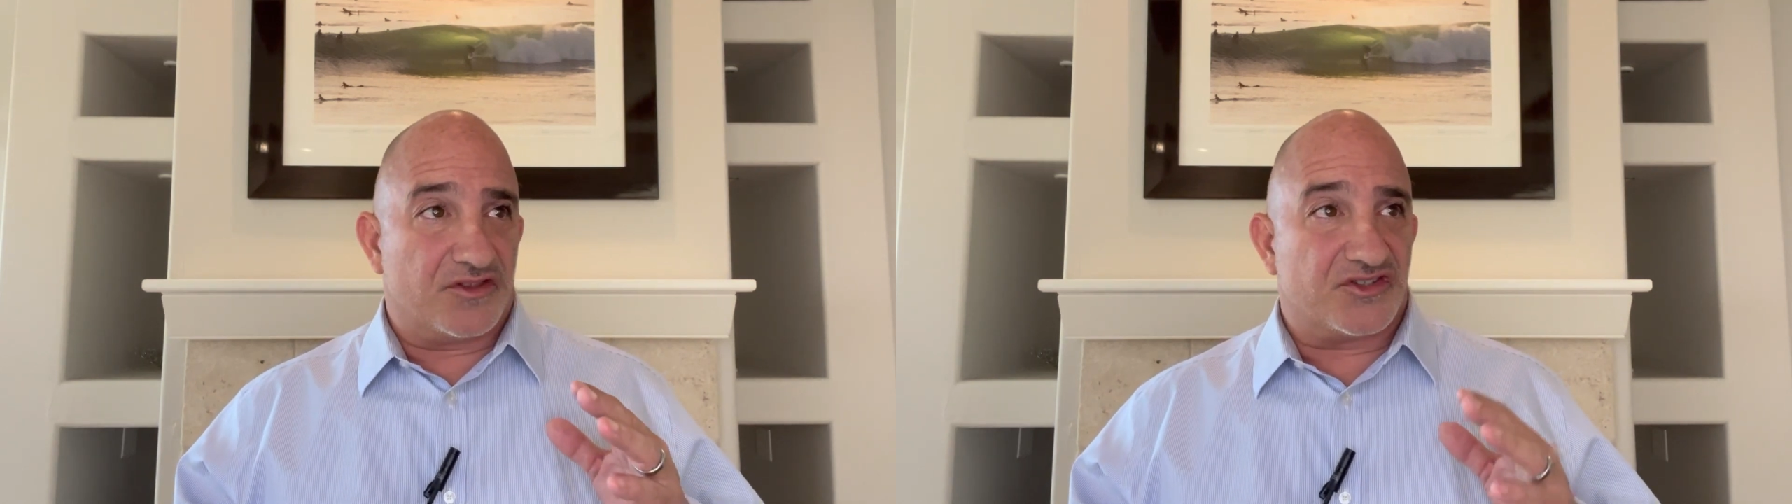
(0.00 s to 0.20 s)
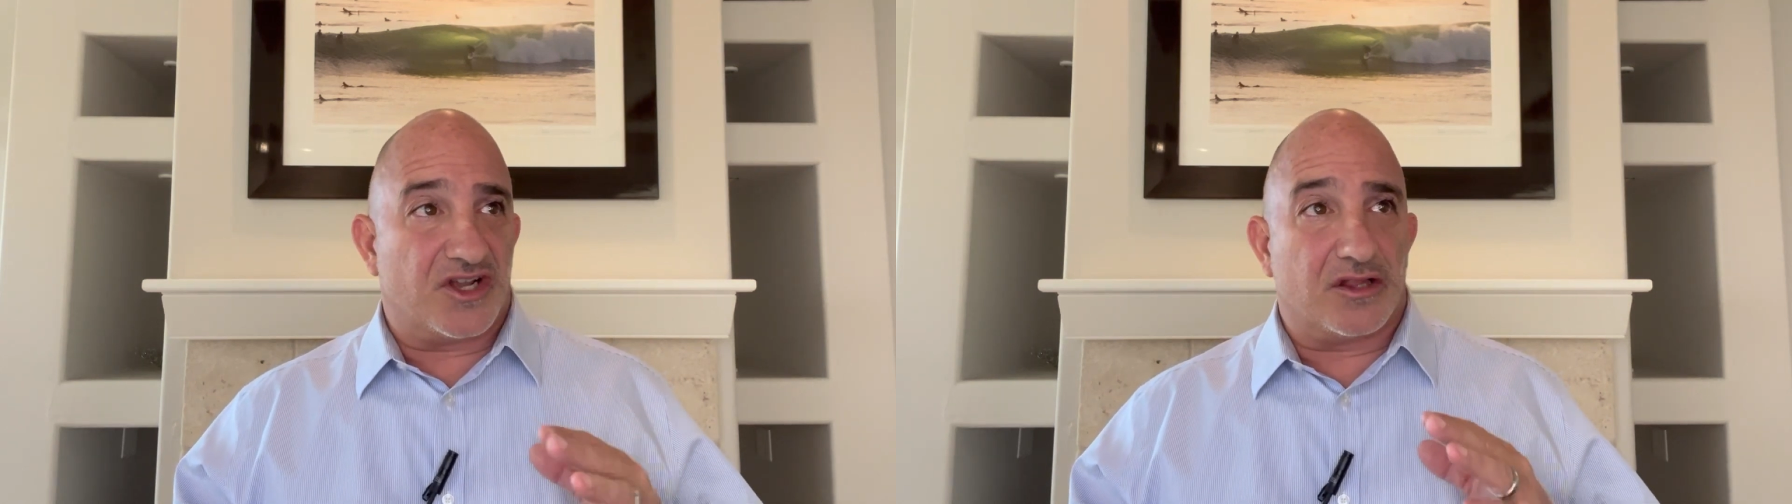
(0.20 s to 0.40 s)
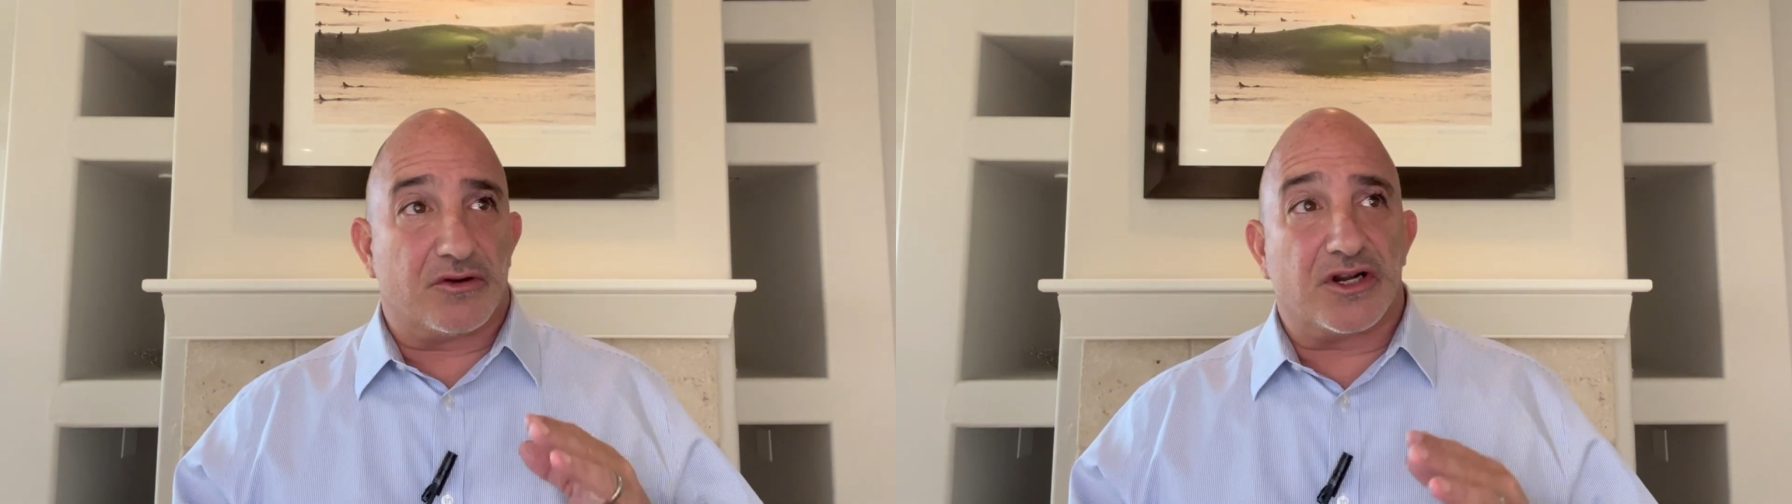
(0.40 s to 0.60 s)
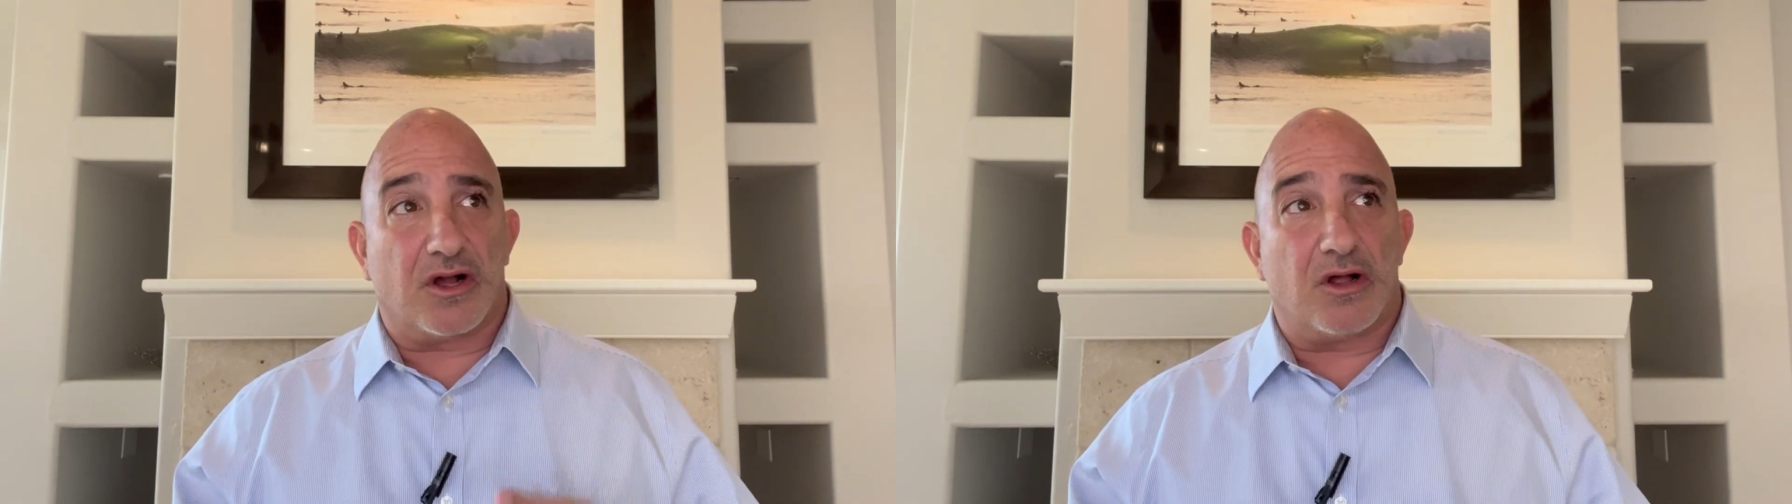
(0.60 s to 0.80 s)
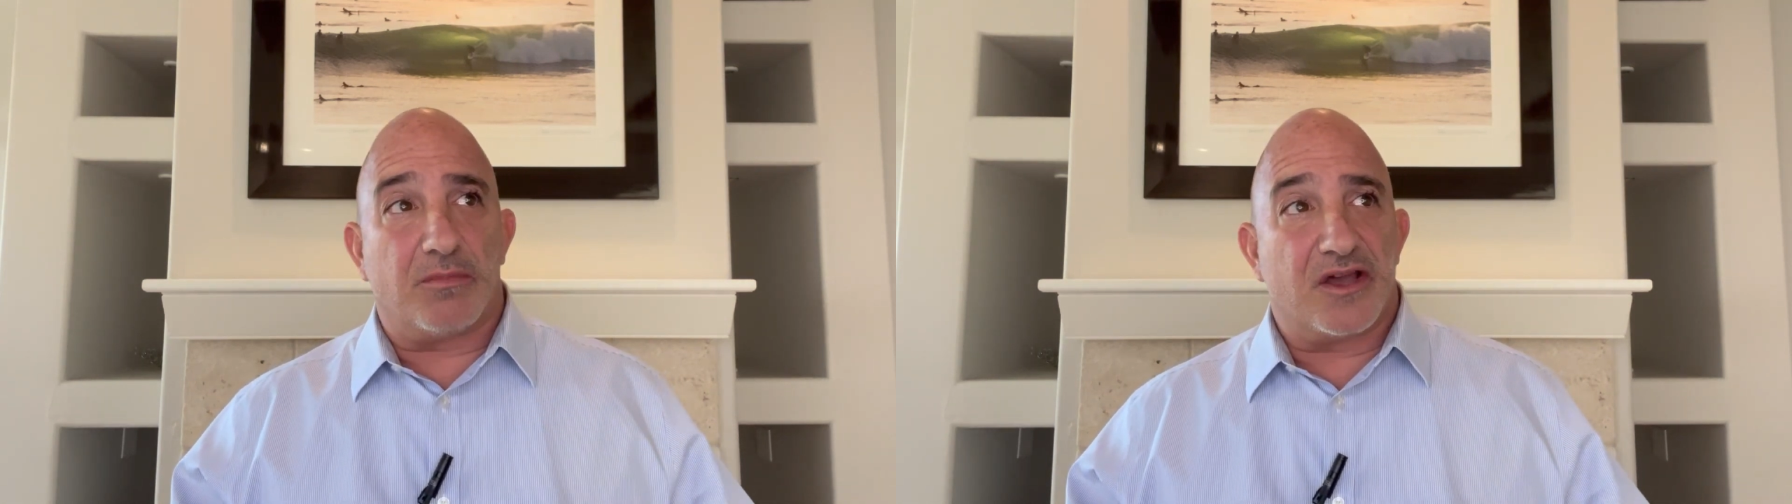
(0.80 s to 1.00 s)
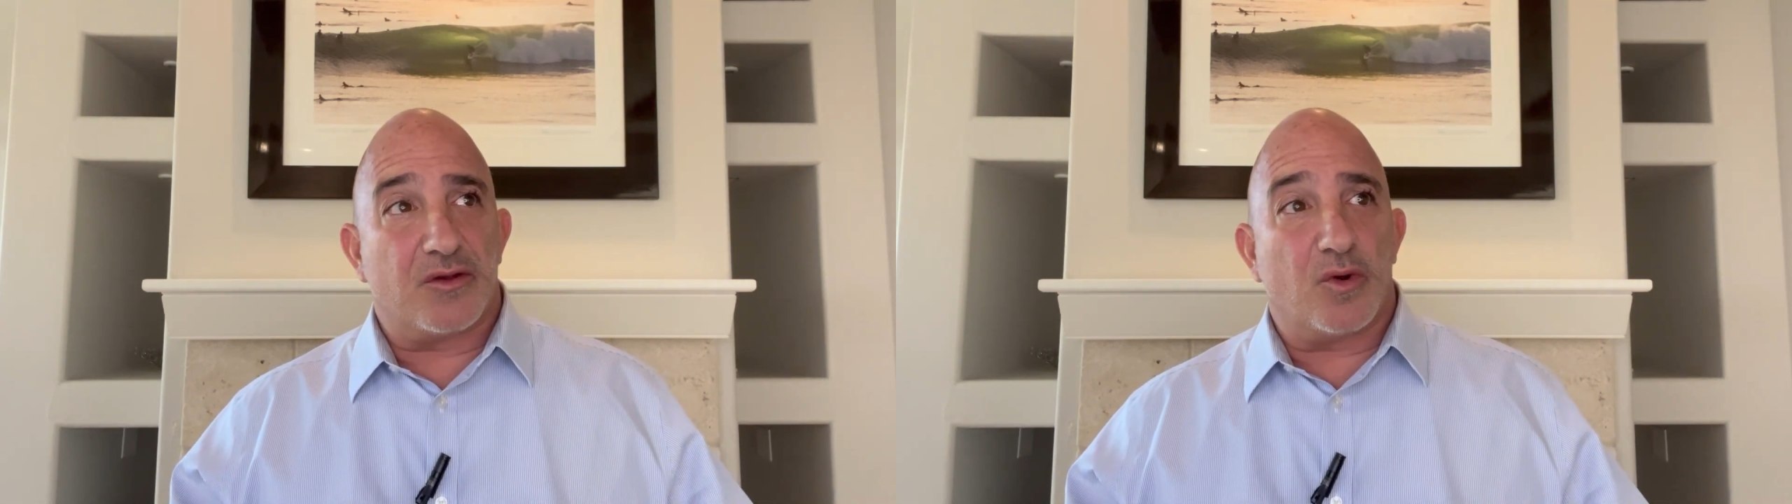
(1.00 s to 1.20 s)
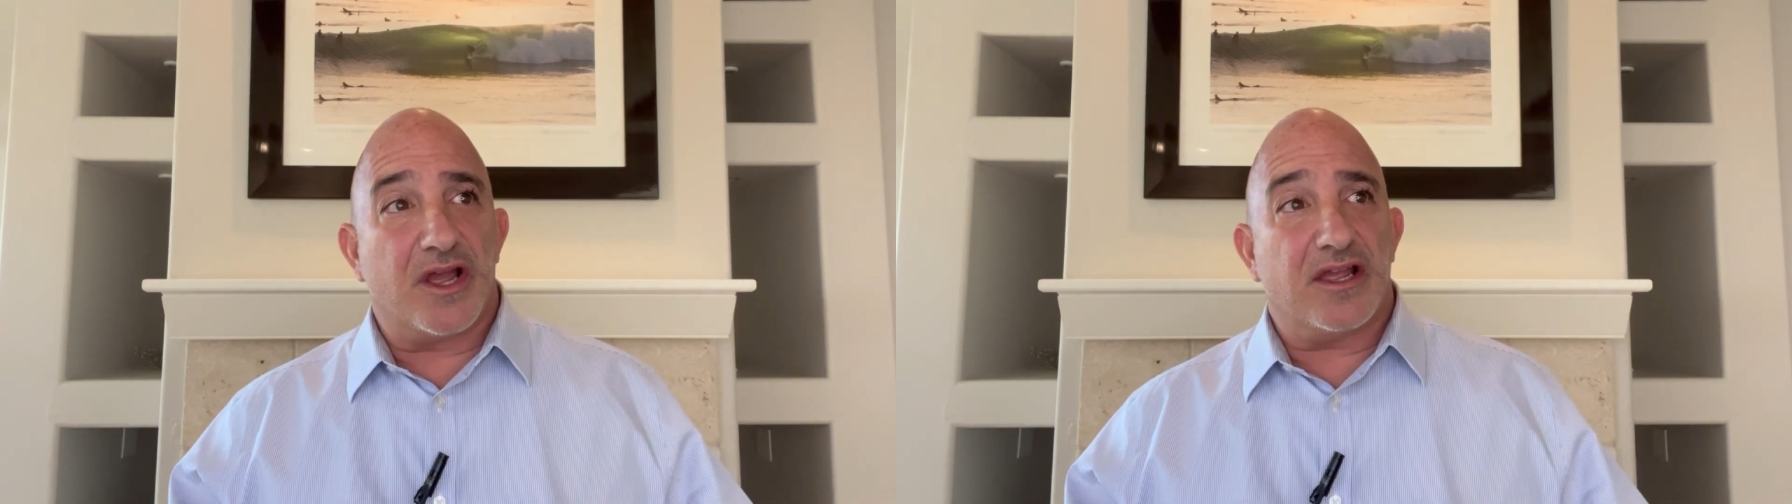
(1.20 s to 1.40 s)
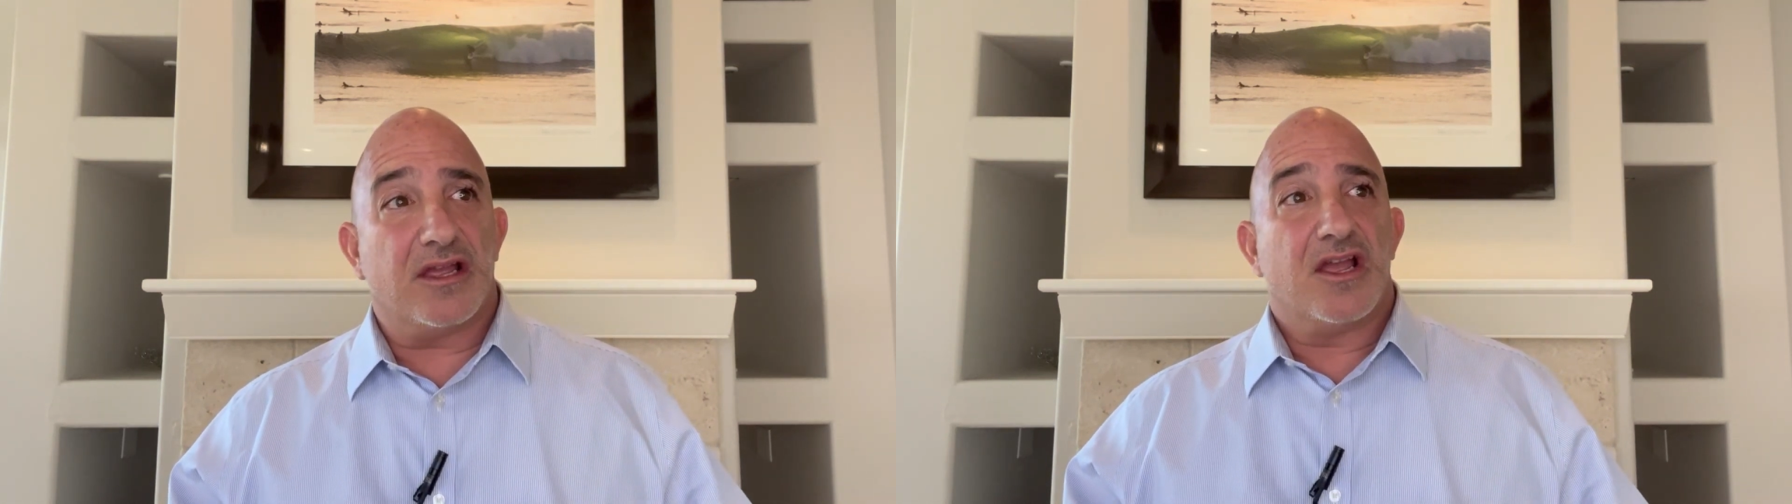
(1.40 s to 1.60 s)
the seller at all, by the
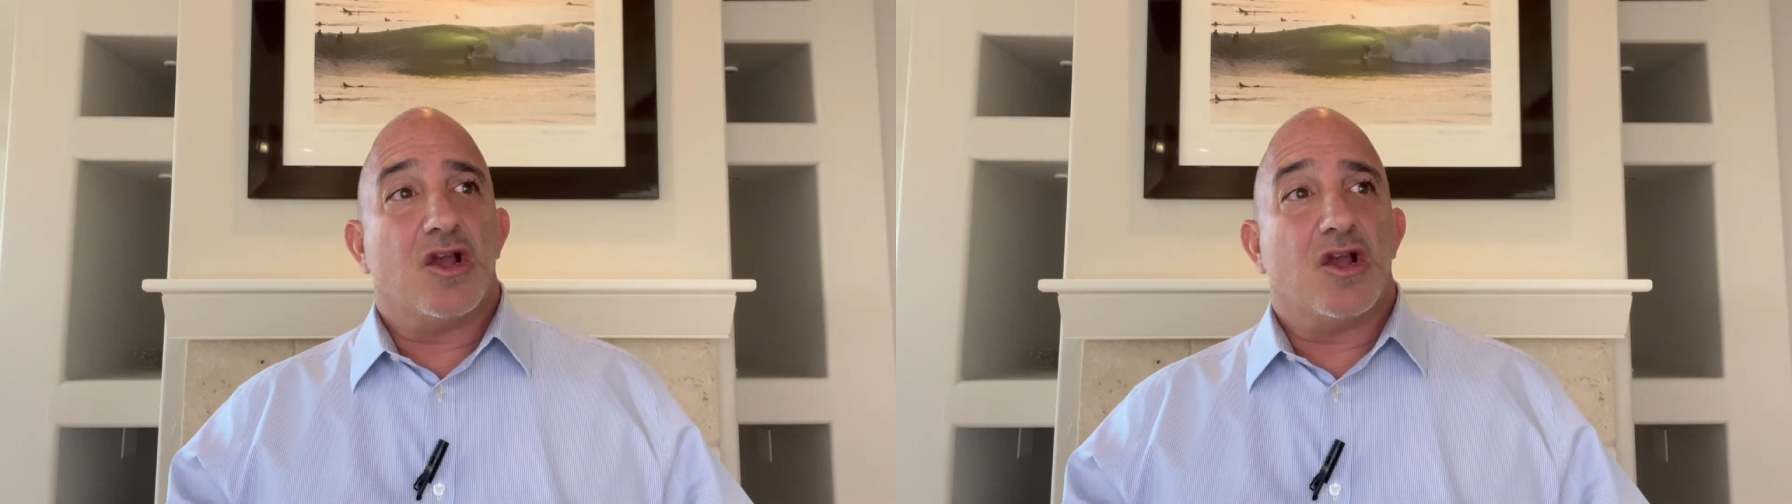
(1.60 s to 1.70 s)
way,